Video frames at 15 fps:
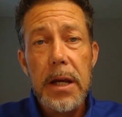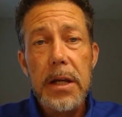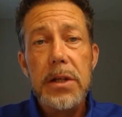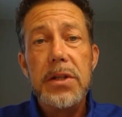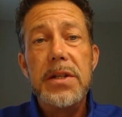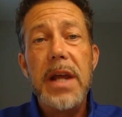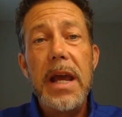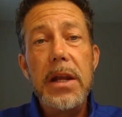
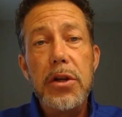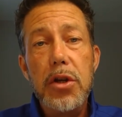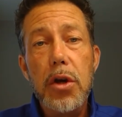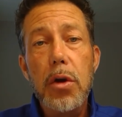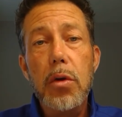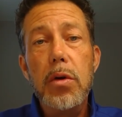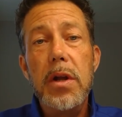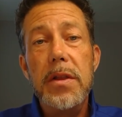Stay
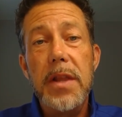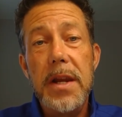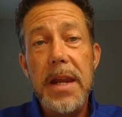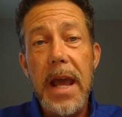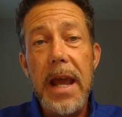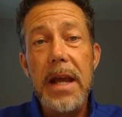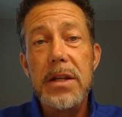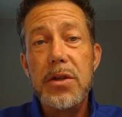tuned in the
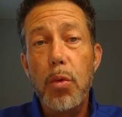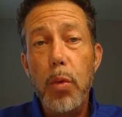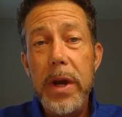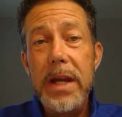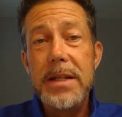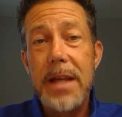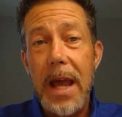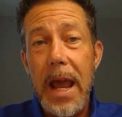days and
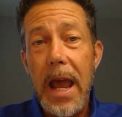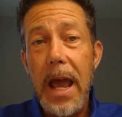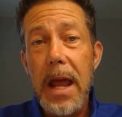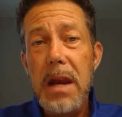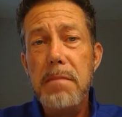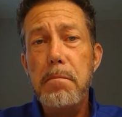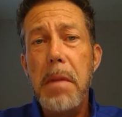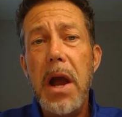weeks
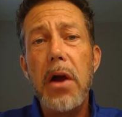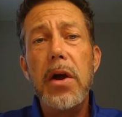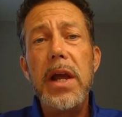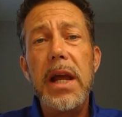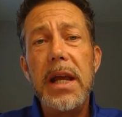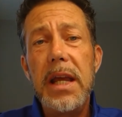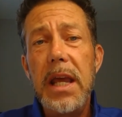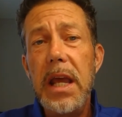ahead. Mary
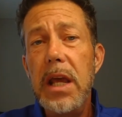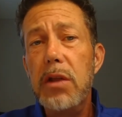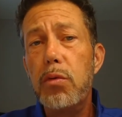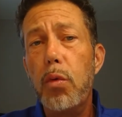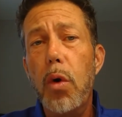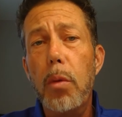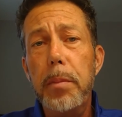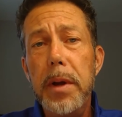and Keith
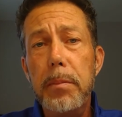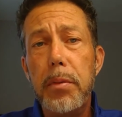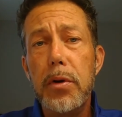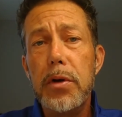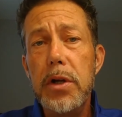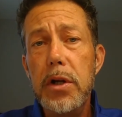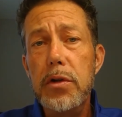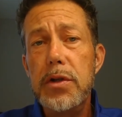will be
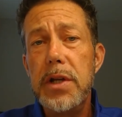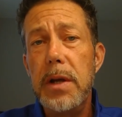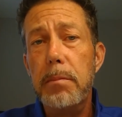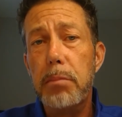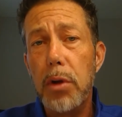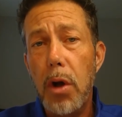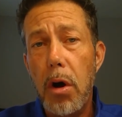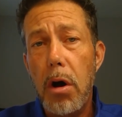producing
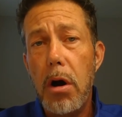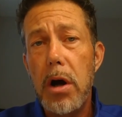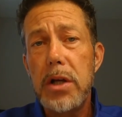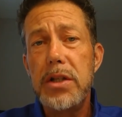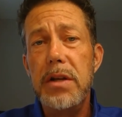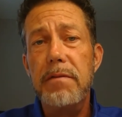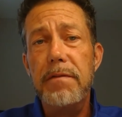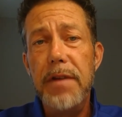
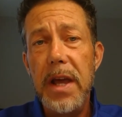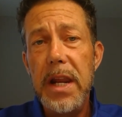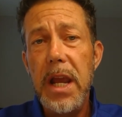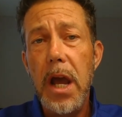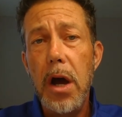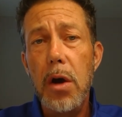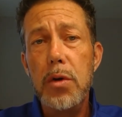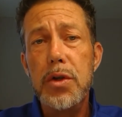blogs and
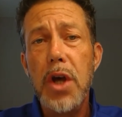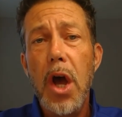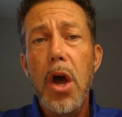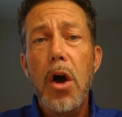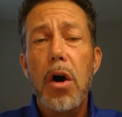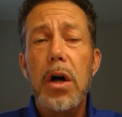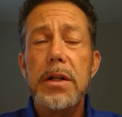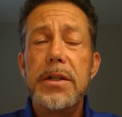videos
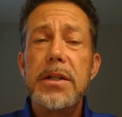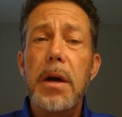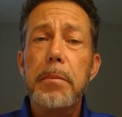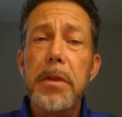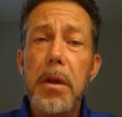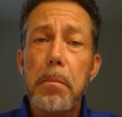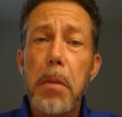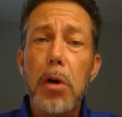on some
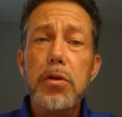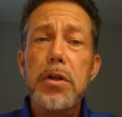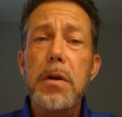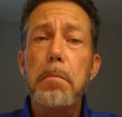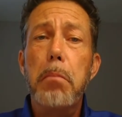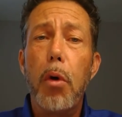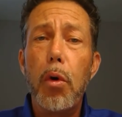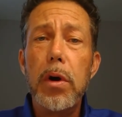of the most
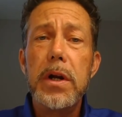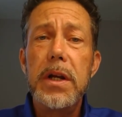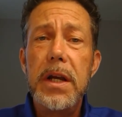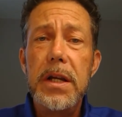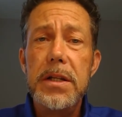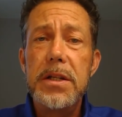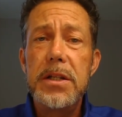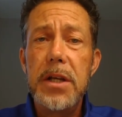important
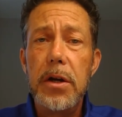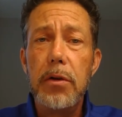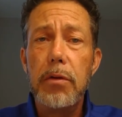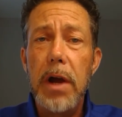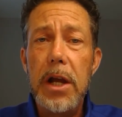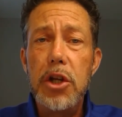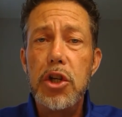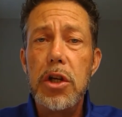
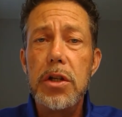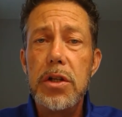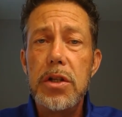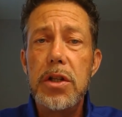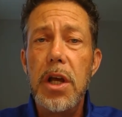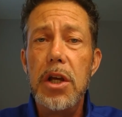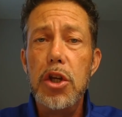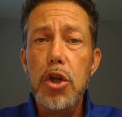considerations
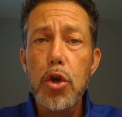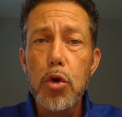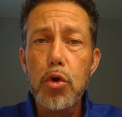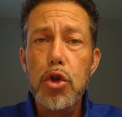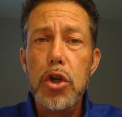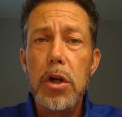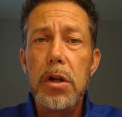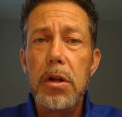that you
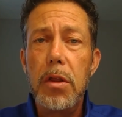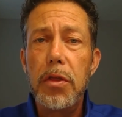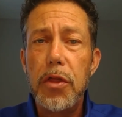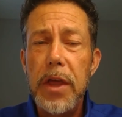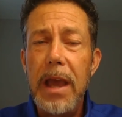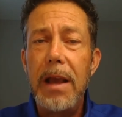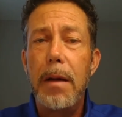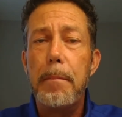should
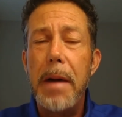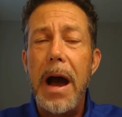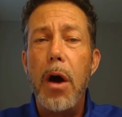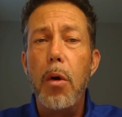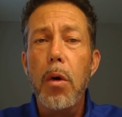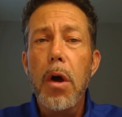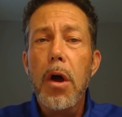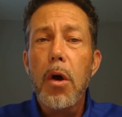think
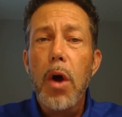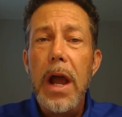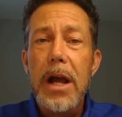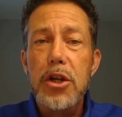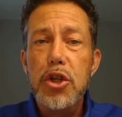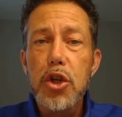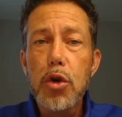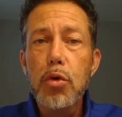about
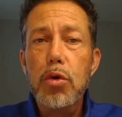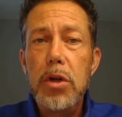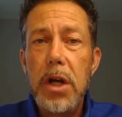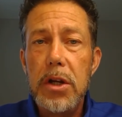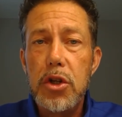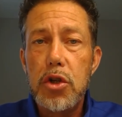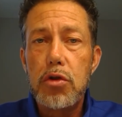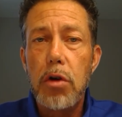as you
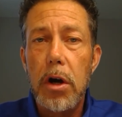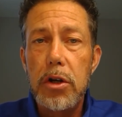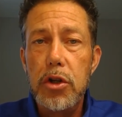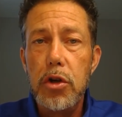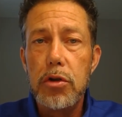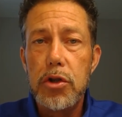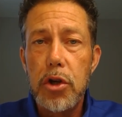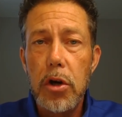construct
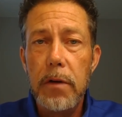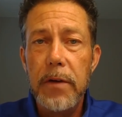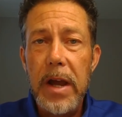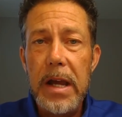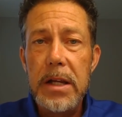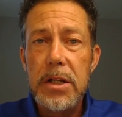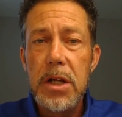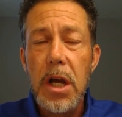your
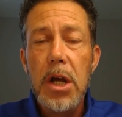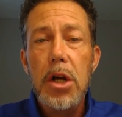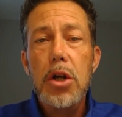surveys.